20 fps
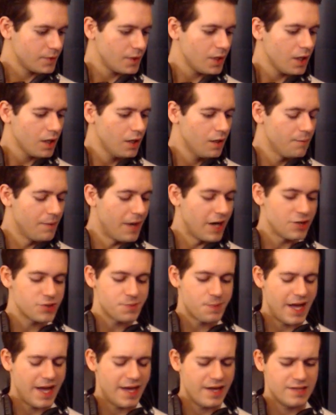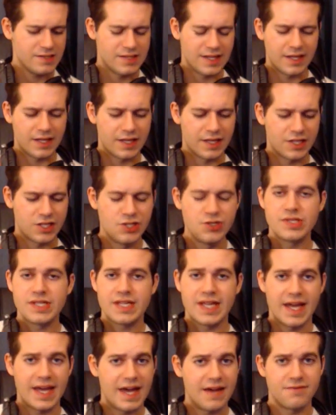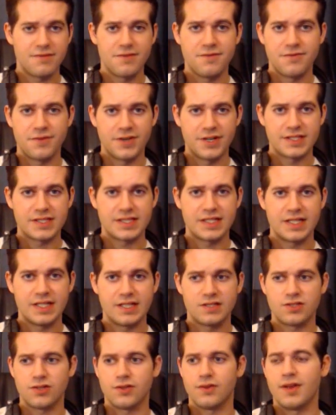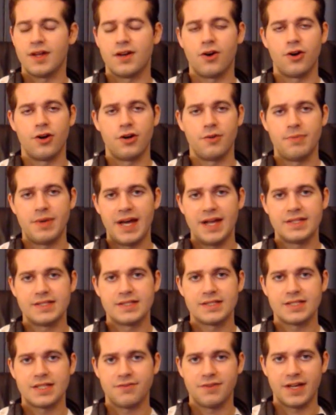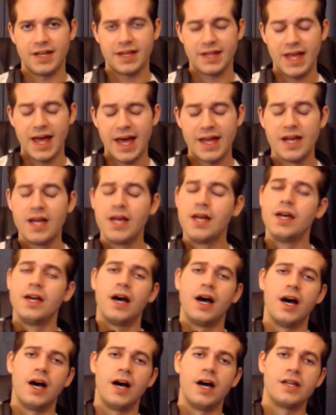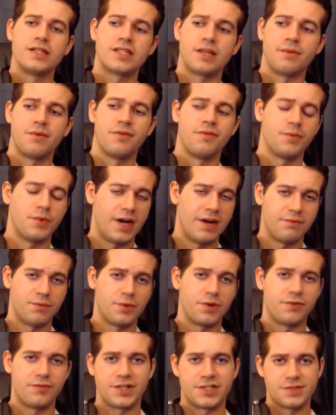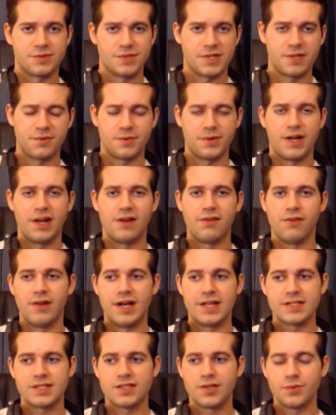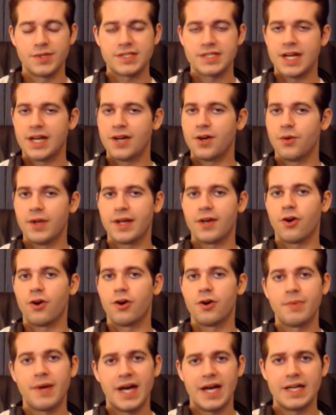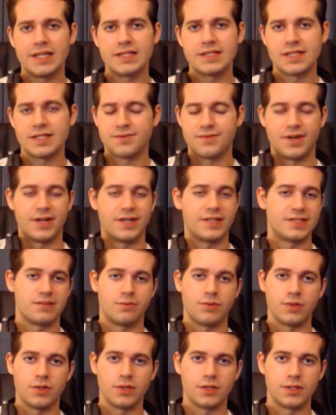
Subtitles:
mouse pads like a QCK Heavy, for instance, or a lot of hard pads and stuff like that, some of them will have more friction, some of them will have less. The reason I don't like hard pads is very simple.